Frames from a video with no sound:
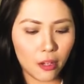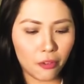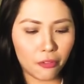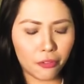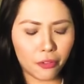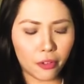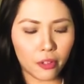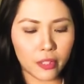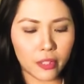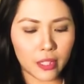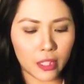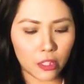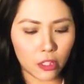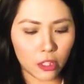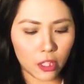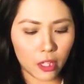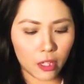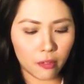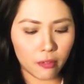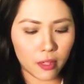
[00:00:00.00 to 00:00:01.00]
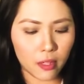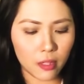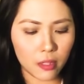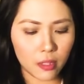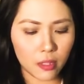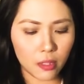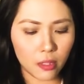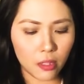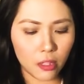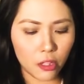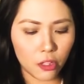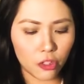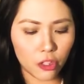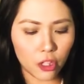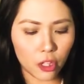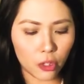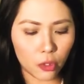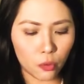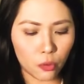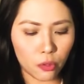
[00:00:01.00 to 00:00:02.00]
For Sagittarius,
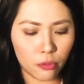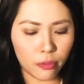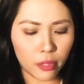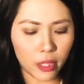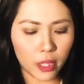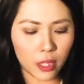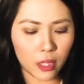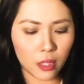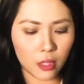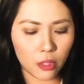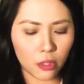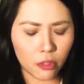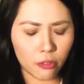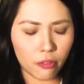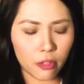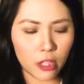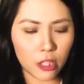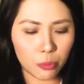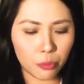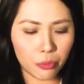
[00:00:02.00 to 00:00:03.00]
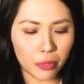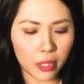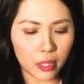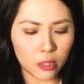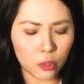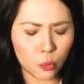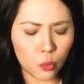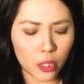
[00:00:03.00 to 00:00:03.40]
general reading, 3 spreads.